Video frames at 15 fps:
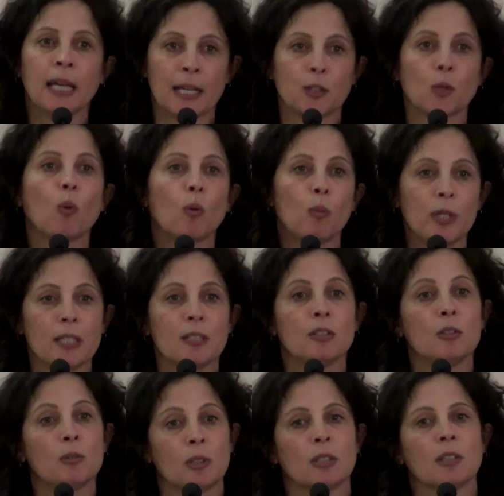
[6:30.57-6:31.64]
And so what we need to
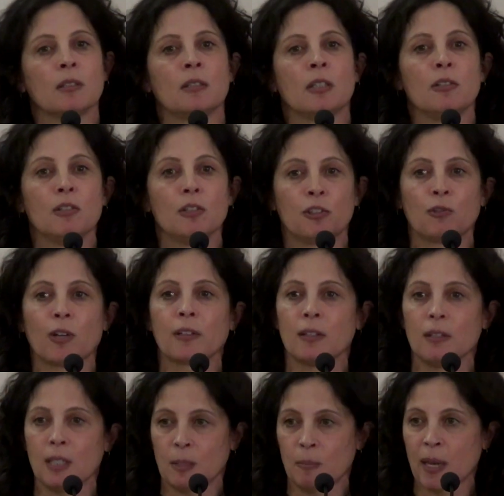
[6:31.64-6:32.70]
do is to continue to
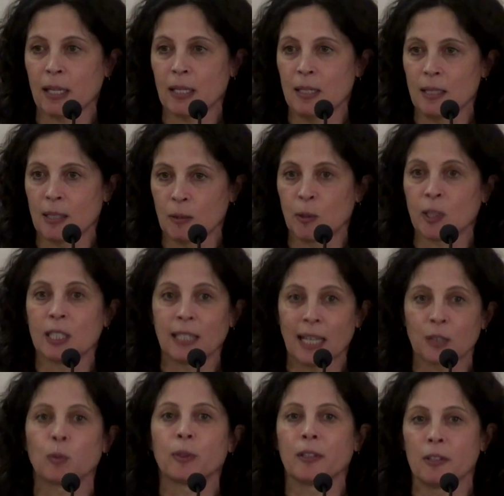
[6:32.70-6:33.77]
strengthen these mechanisms, because
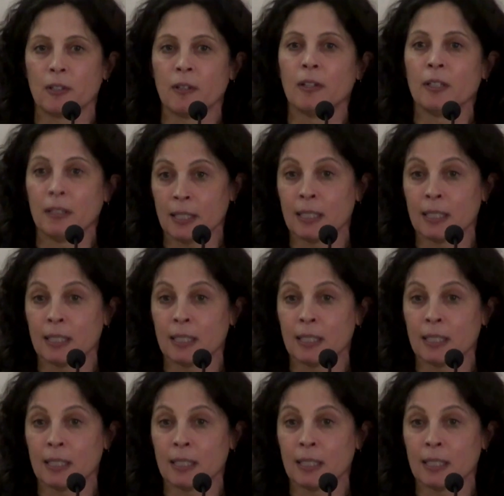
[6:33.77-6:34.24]
that's what they're